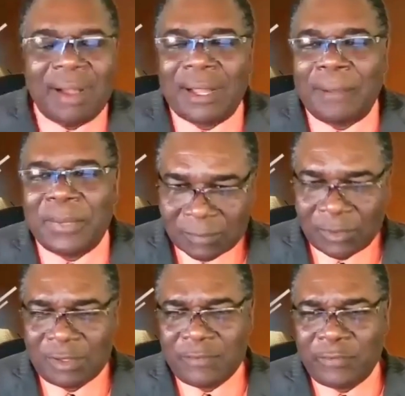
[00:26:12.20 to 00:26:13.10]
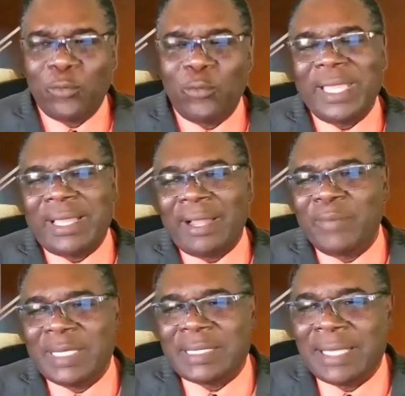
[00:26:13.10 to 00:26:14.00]
a song. For the
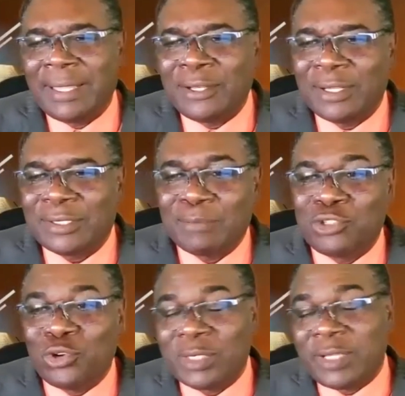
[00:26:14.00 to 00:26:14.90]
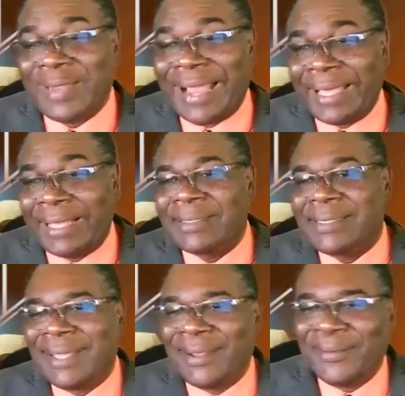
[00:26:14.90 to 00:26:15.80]
week, I've been singing some Joseph
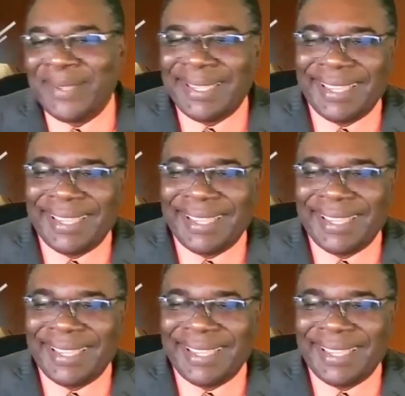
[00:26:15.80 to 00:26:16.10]
Niles.